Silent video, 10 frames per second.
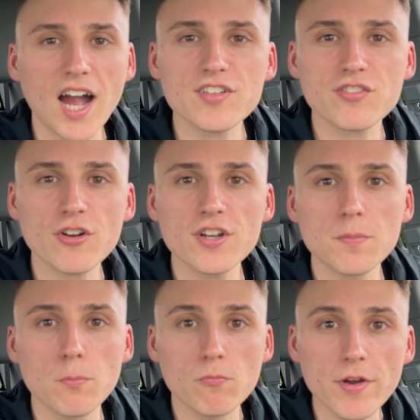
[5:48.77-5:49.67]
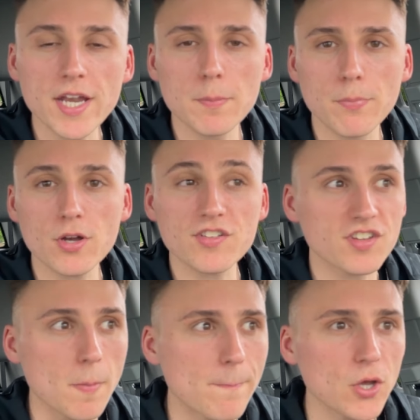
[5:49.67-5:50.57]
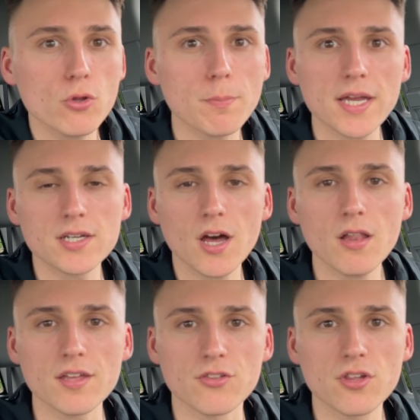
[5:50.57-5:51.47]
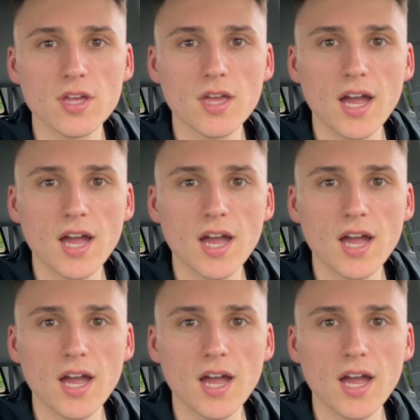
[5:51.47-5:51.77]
I started reading books to build my knowledge.